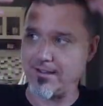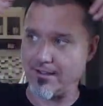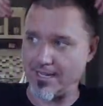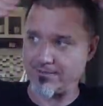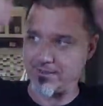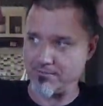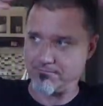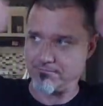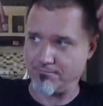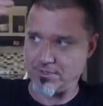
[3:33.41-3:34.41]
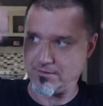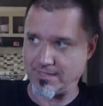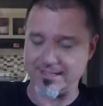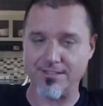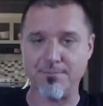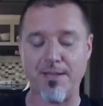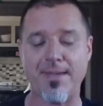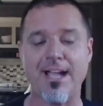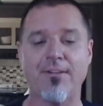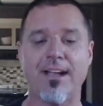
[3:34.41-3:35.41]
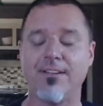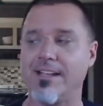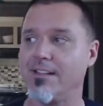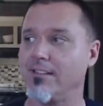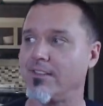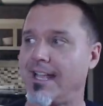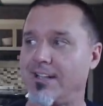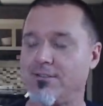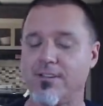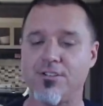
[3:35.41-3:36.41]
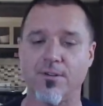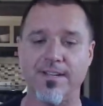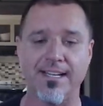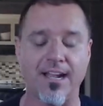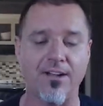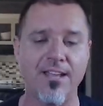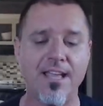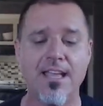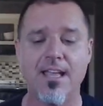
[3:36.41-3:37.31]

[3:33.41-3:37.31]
I have to do it like this. My background is actually showing now.